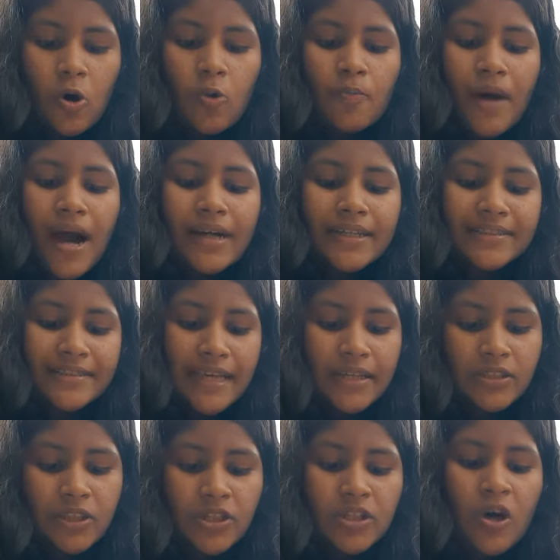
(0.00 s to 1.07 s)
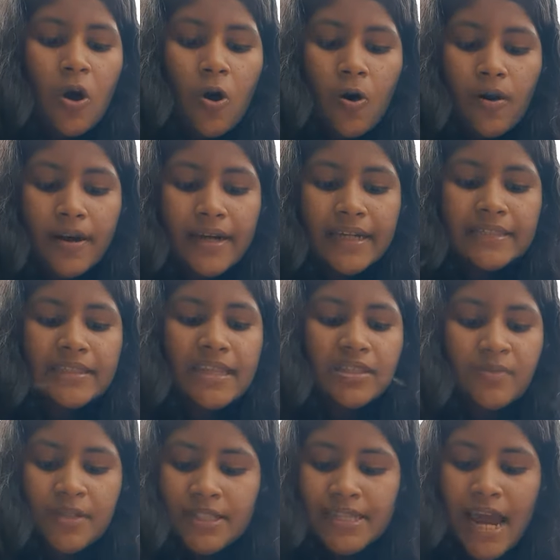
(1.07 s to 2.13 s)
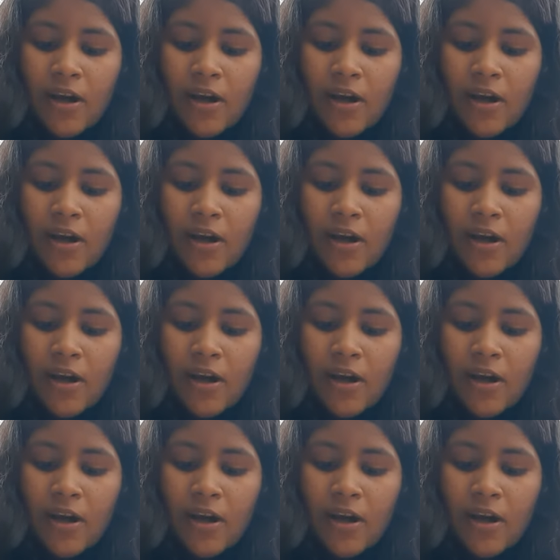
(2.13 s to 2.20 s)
or multicellular organisms which